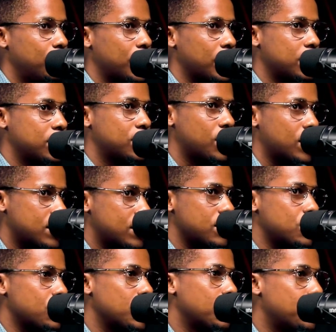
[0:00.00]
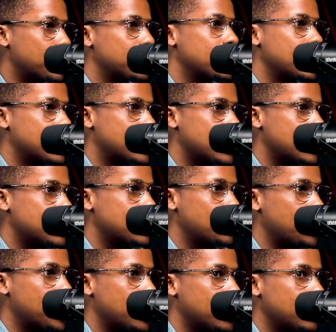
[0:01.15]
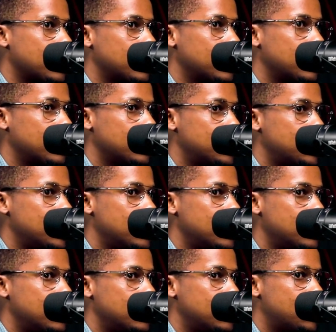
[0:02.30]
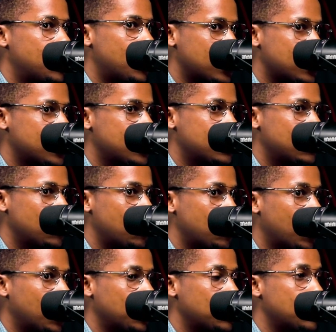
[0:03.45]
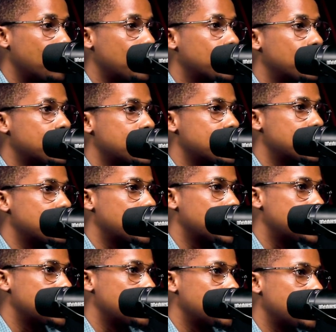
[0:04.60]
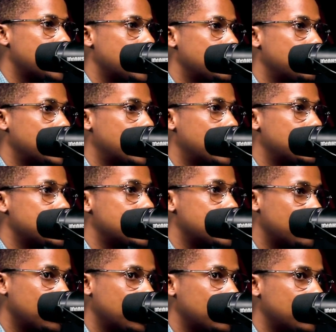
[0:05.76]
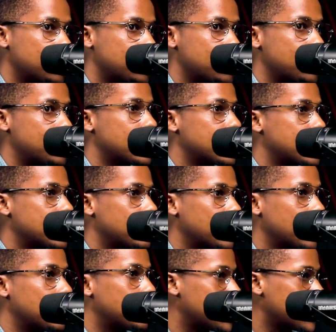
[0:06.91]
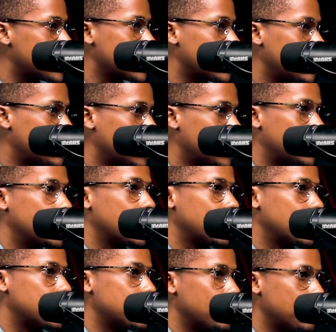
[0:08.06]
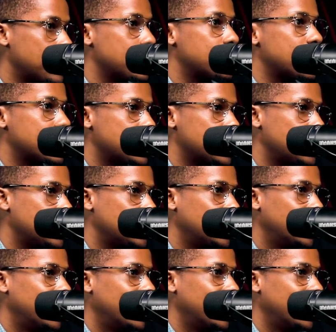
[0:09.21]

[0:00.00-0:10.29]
But trust is only put to the test when trust, or rather you go through a situation where it becomes difficult to trust the very person or the thing that you've been trusting in.